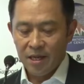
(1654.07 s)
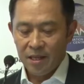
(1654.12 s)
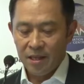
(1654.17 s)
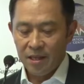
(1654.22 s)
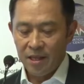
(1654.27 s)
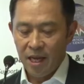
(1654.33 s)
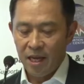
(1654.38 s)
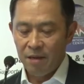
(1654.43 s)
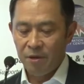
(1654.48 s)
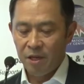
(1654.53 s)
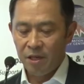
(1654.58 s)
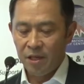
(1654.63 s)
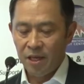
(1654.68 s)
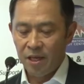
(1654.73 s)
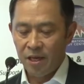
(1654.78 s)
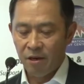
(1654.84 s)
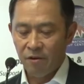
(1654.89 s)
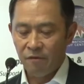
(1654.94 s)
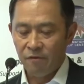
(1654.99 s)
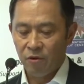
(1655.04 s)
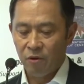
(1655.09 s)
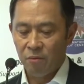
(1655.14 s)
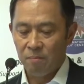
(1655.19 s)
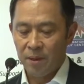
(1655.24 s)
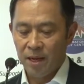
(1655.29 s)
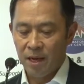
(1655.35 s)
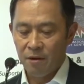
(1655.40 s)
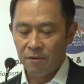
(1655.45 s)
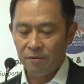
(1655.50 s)
they've been here for
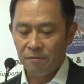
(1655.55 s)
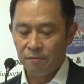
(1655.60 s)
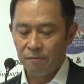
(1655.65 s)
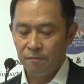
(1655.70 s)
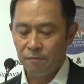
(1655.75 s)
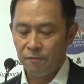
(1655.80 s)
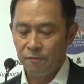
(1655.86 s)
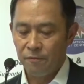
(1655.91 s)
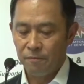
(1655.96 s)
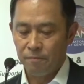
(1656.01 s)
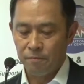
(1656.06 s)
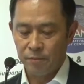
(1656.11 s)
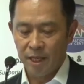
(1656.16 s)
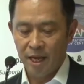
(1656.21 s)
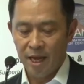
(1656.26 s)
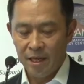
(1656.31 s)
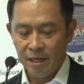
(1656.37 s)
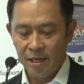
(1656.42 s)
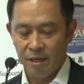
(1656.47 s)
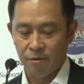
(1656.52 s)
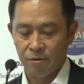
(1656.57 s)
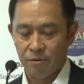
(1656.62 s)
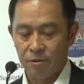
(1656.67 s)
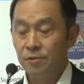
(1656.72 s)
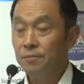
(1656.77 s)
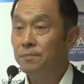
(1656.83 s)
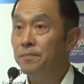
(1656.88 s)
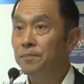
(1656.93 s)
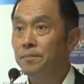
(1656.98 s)
about 10
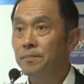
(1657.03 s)
years.